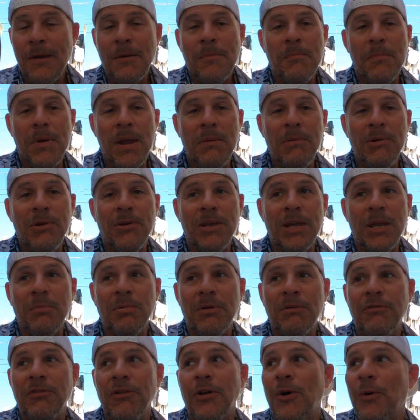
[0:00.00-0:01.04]
Maybe we'll keep it
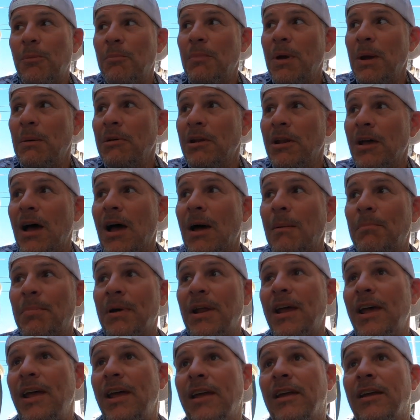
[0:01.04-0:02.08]
afloat, maybe not, but
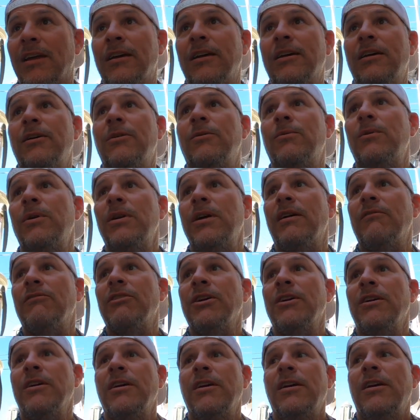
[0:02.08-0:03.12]
hey, whatever.
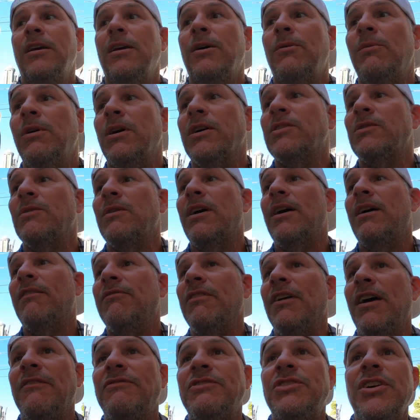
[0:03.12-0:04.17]
We also have
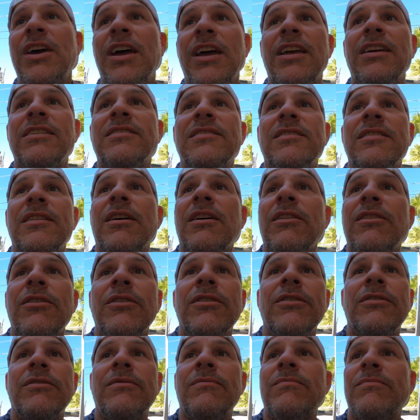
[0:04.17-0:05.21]
life jackets and
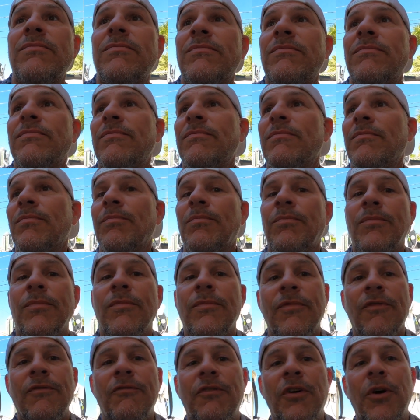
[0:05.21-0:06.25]
other
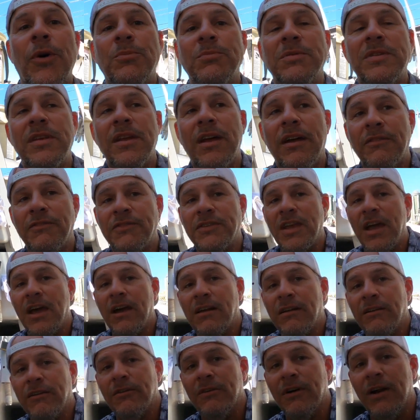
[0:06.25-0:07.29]
foam stuff
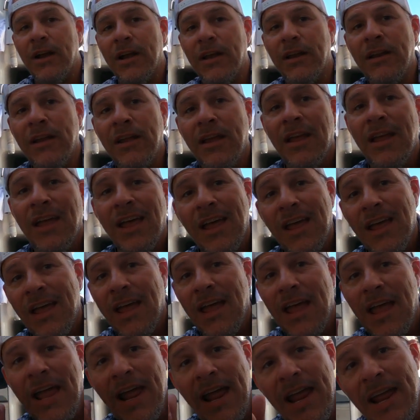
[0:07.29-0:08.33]
scattered around.
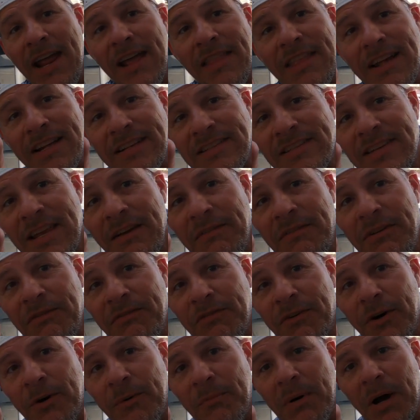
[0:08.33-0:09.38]
And that safety
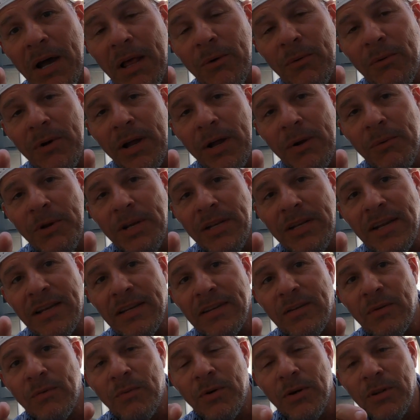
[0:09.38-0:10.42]
foam, by the way, we
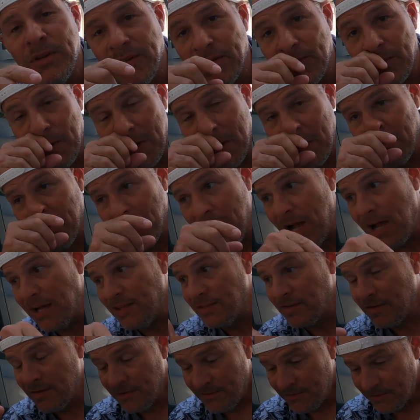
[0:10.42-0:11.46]
tested one of the square
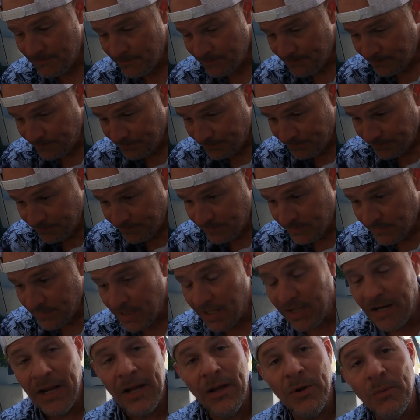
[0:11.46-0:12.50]
blocks.
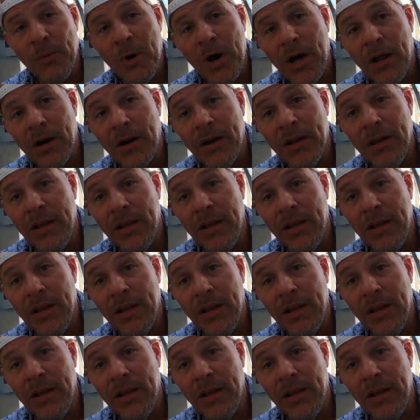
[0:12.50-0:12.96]
It held water.